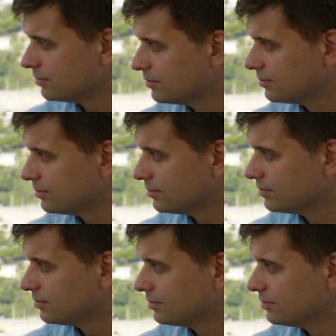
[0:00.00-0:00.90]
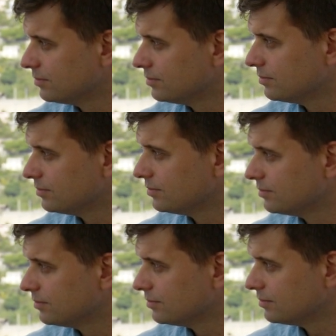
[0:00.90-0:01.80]

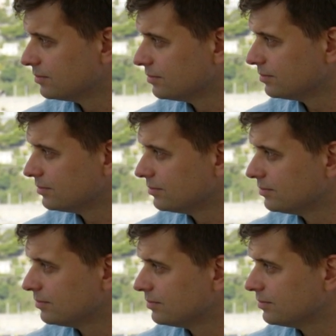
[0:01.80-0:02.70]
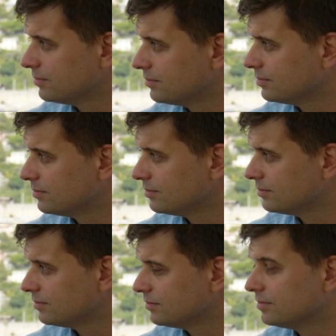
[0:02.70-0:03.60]

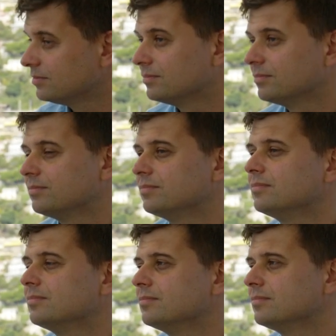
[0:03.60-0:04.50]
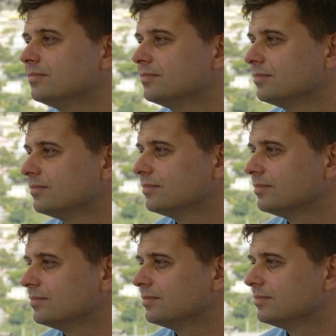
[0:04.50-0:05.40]

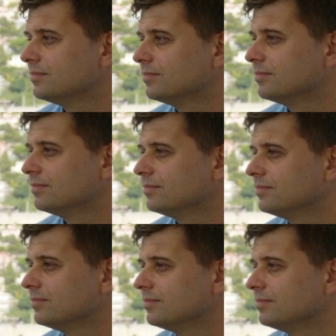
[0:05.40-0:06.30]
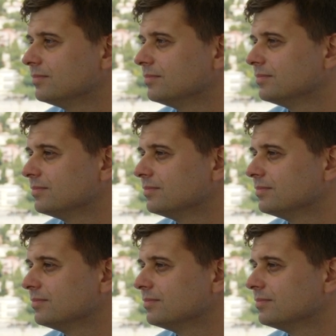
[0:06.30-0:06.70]
[no speech]